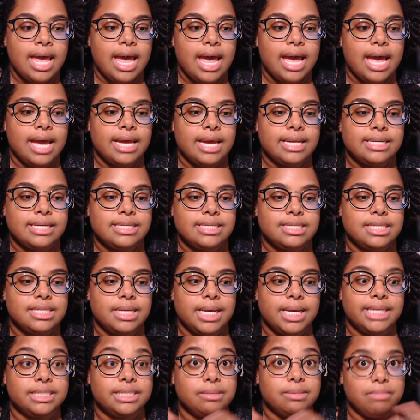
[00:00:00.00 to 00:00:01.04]
And
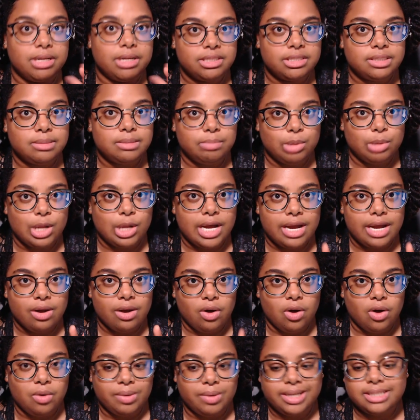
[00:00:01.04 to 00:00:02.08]
it's a month supply
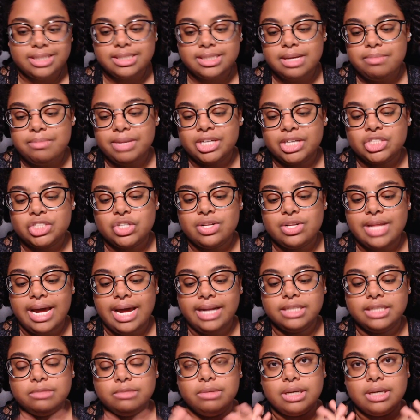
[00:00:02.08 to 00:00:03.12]
always, and make sure that
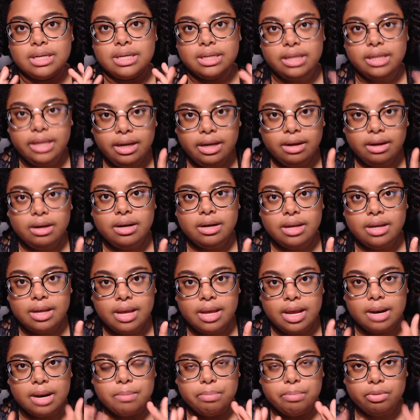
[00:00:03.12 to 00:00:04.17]
has been cleared
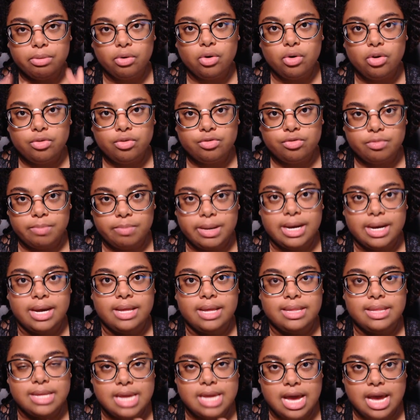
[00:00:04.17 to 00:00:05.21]
and approved
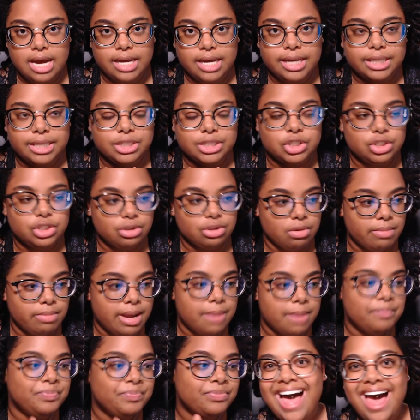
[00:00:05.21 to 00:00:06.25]
by the Yakken
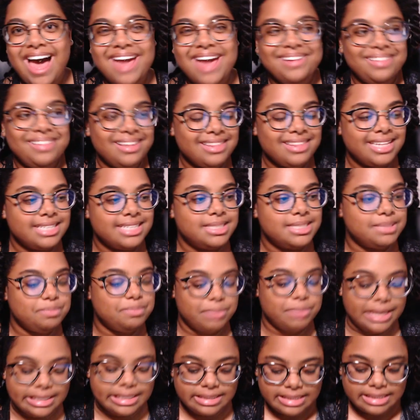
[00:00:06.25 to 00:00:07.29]
Shoumei. I think that's
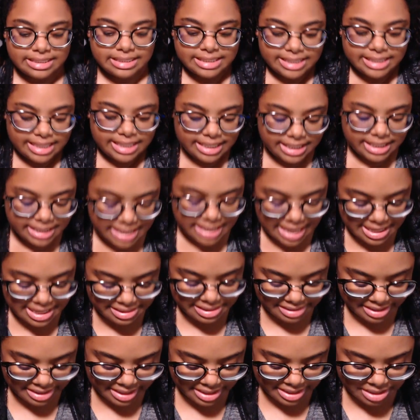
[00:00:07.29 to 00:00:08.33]
basically it. I
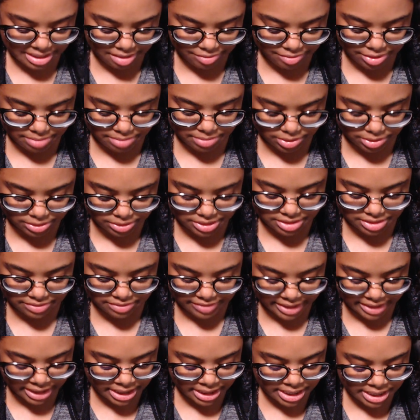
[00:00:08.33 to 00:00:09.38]
think I covered most of
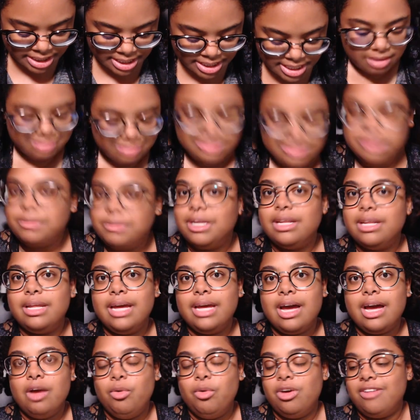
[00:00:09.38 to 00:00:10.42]
it. Ultimately,
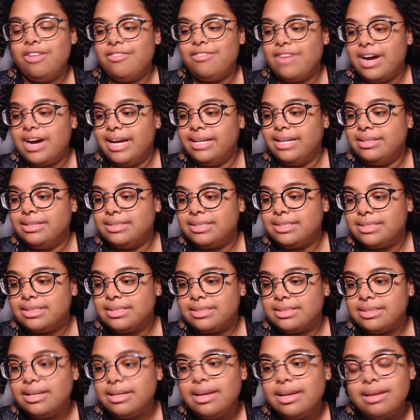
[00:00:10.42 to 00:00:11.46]
I would
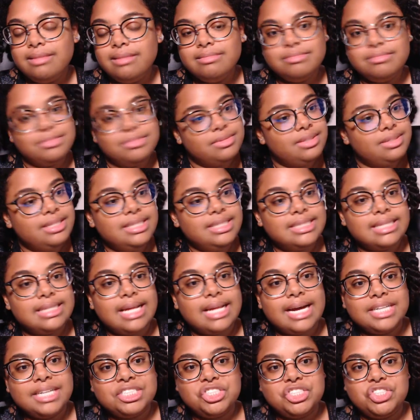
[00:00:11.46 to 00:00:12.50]
advise these
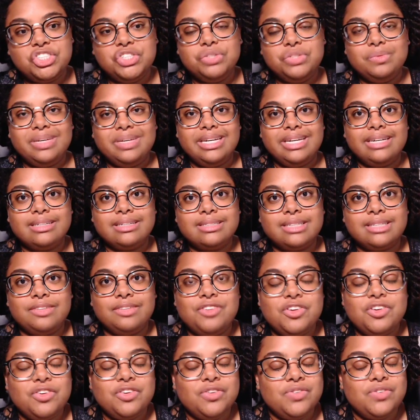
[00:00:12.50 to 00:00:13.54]
last two weeks
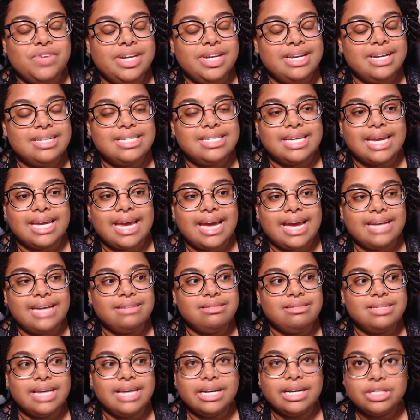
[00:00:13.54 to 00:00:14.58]
if you need to
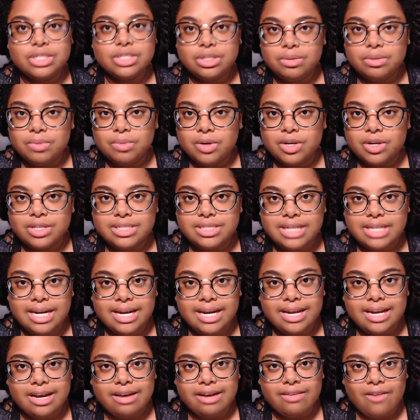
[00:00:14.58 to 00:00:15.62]
get dental work
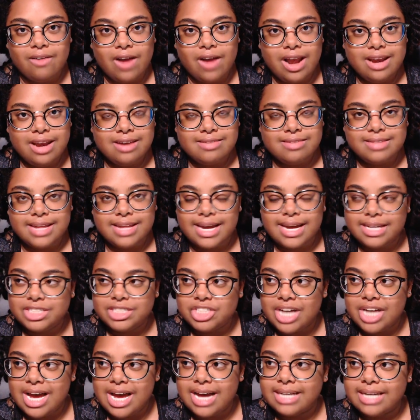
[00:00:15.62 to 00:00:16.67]
done or any of that
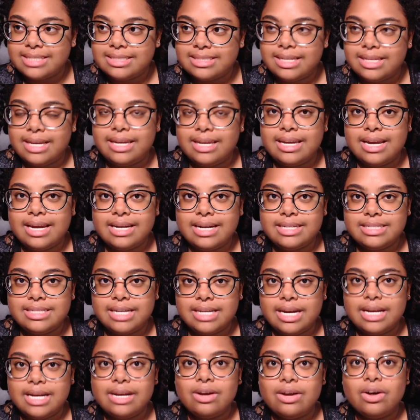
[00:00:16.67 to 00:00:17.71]
jazz, like get it
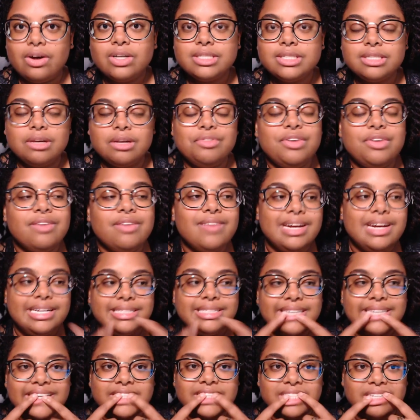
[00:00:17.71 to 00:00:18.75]
done. Also, if you have any
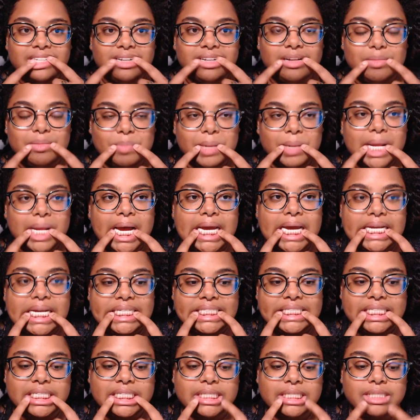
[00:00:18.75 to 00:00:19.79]
dental
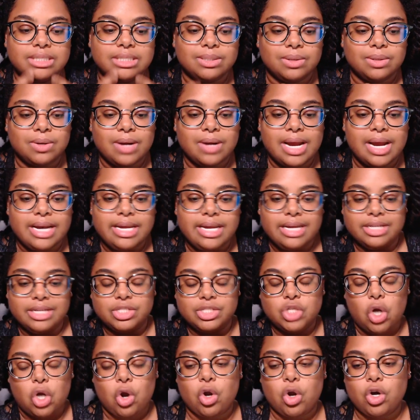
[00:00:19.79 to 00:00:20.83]
appliances or any
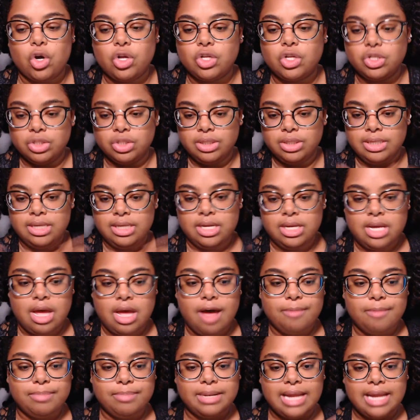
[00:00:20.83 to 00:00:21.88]
internal
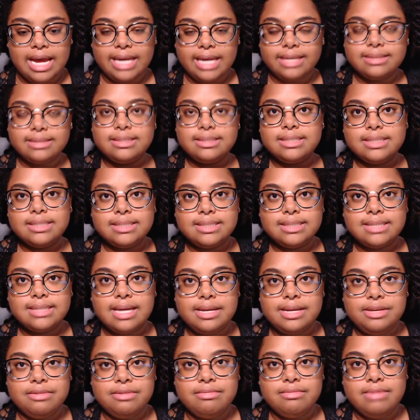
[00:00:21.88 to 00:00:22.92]
appliances
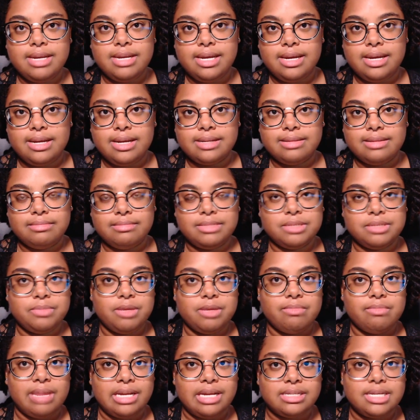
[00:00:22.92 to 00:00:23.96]
that you need to be
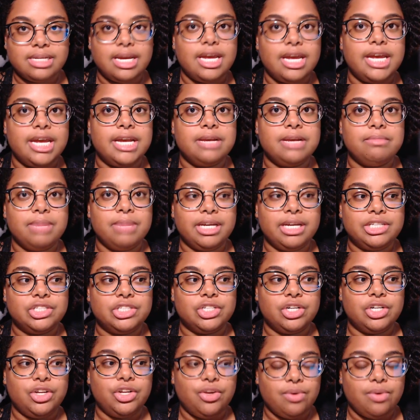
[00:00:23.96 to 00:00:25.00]
maintained, make
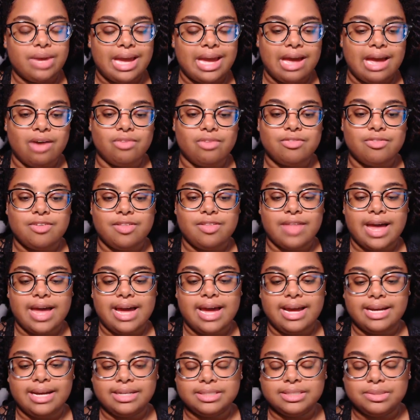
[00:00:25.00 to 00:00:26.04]
sure you account for
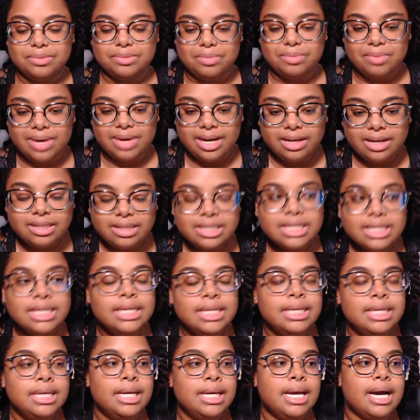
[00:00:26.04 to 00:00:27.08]
that as well.
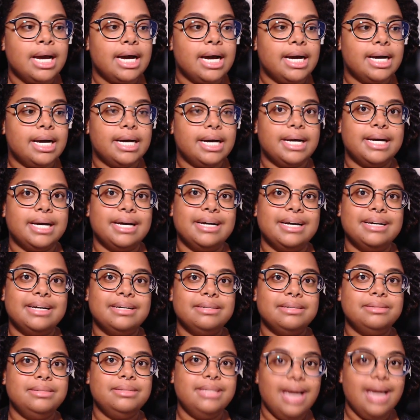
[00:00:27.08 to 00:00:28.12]

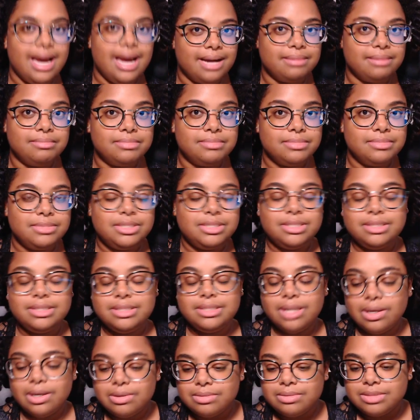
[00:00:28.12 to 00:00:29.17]
Uh, yeah,
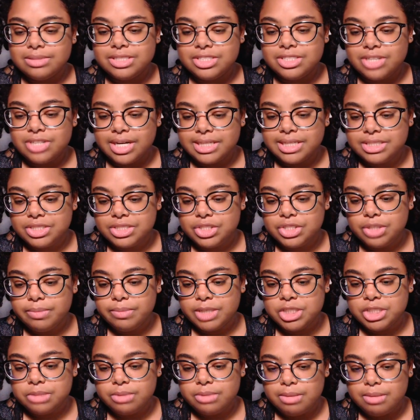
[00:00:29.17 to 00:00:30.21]
don't stress too
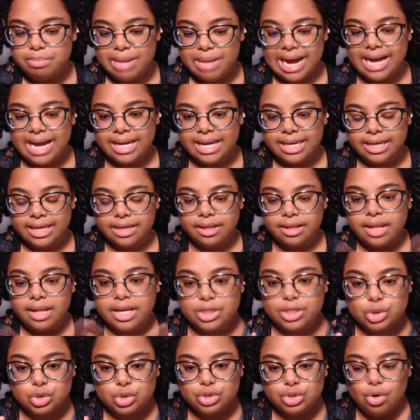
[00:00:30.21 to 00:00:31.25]
much about packing
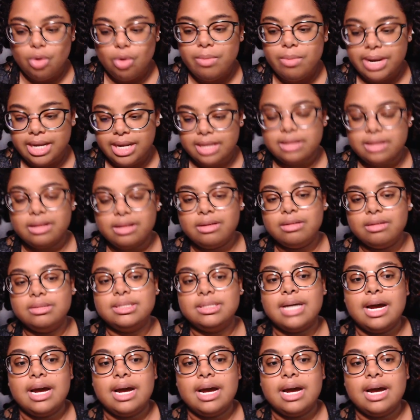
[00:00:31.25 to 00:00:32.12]
like so many clothes.